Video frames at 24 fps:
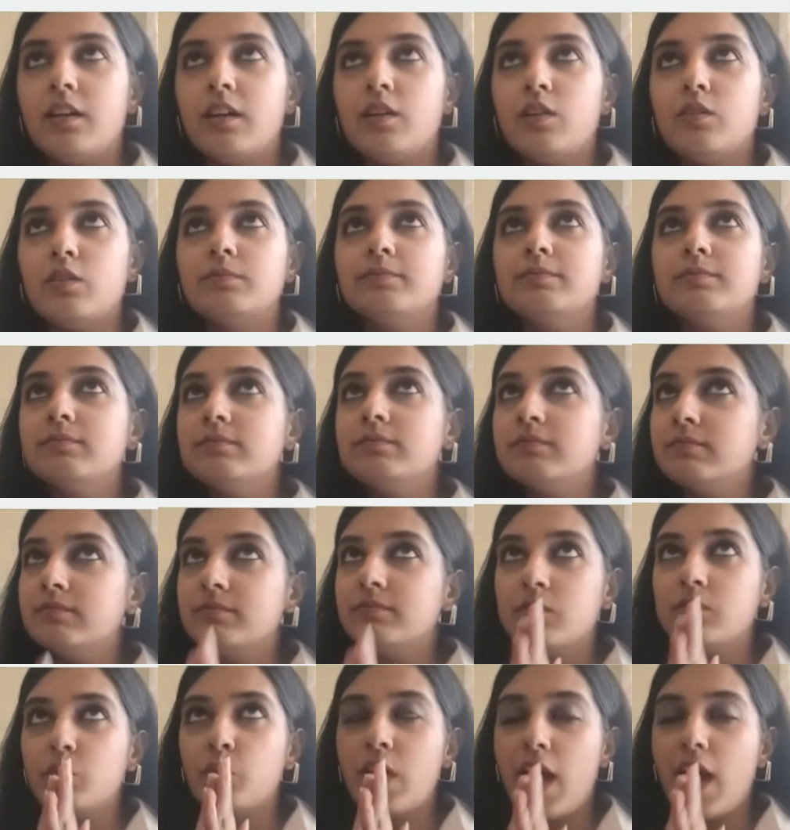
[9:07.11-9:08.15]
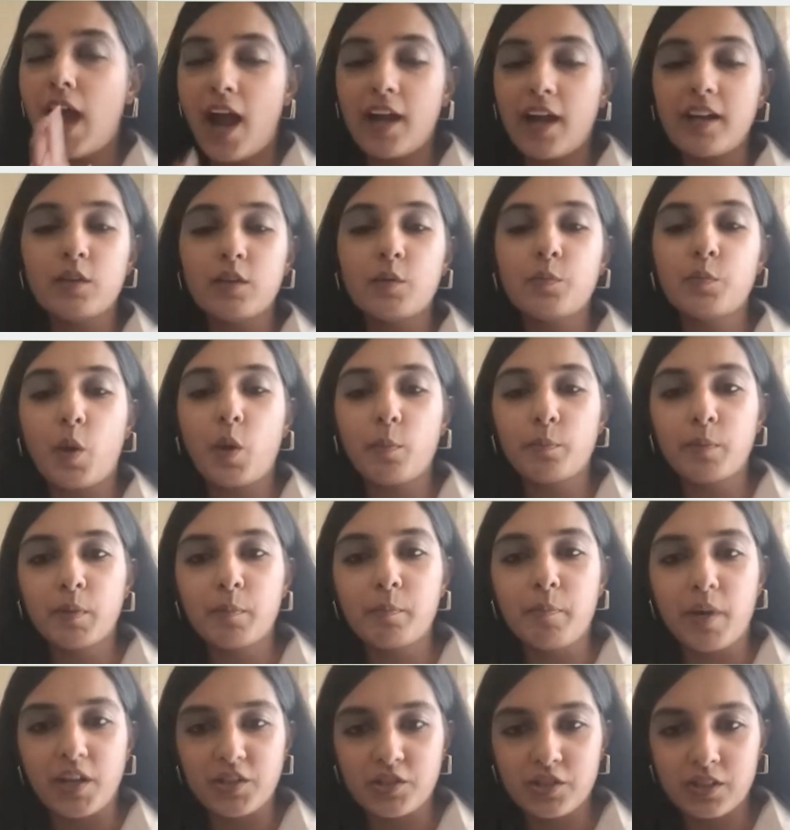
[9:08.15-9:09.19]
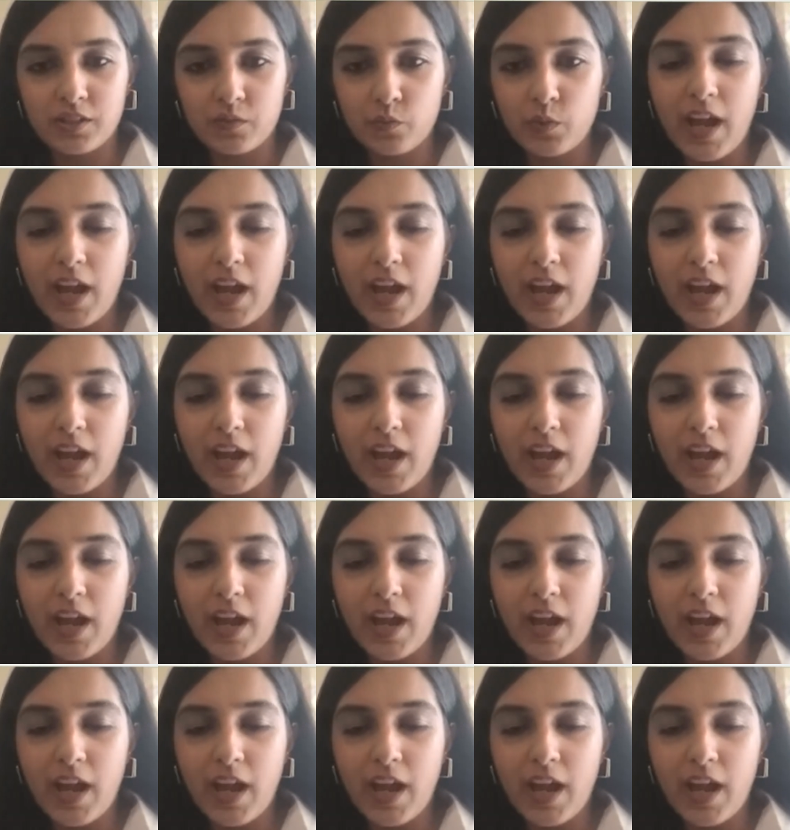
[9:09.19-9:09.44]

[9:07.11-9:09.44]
Uh, we had a proper budget.